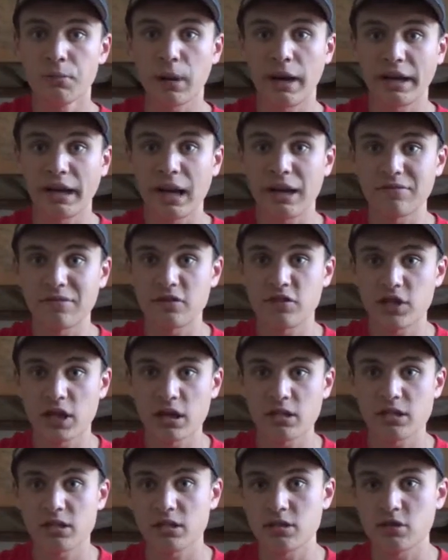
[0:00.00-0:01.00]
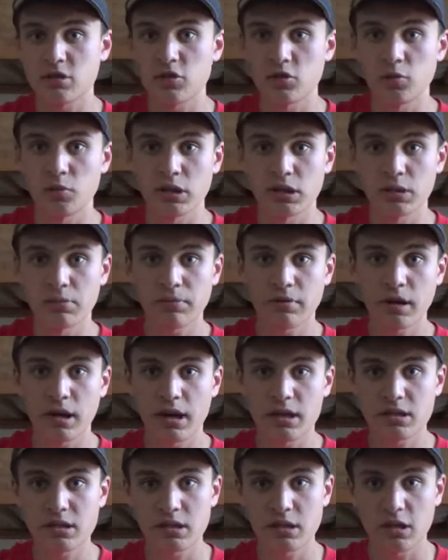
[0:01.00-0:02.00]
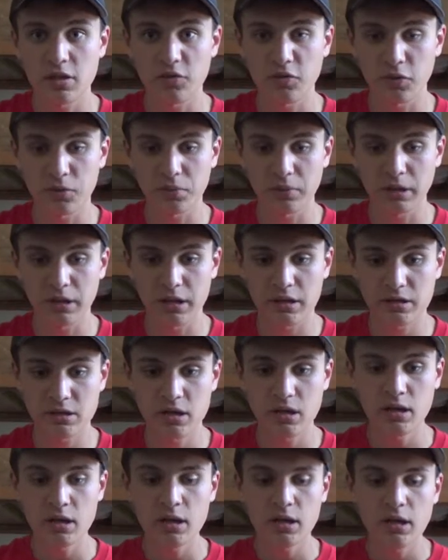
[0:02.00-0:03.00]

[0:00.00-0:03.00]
might have the chance to win the prize if you place.